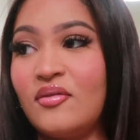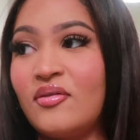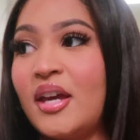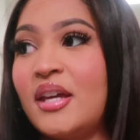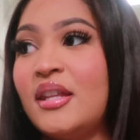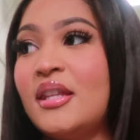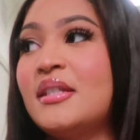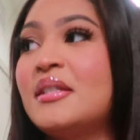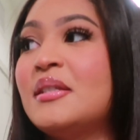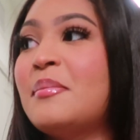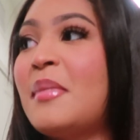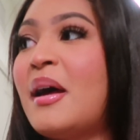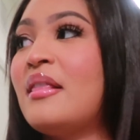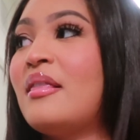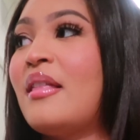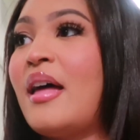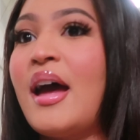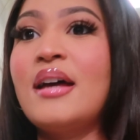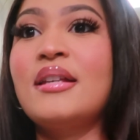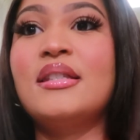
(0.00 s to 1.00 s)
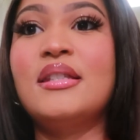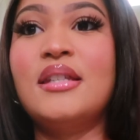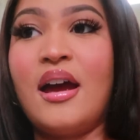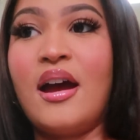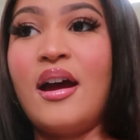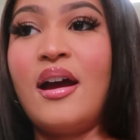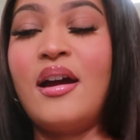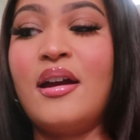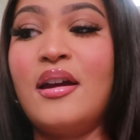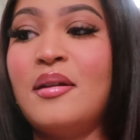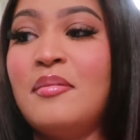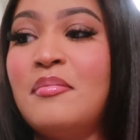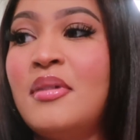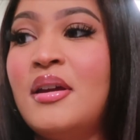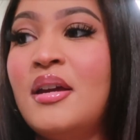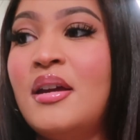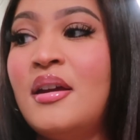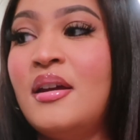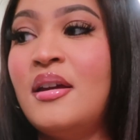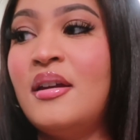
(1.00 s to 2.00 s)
Like, this is my last time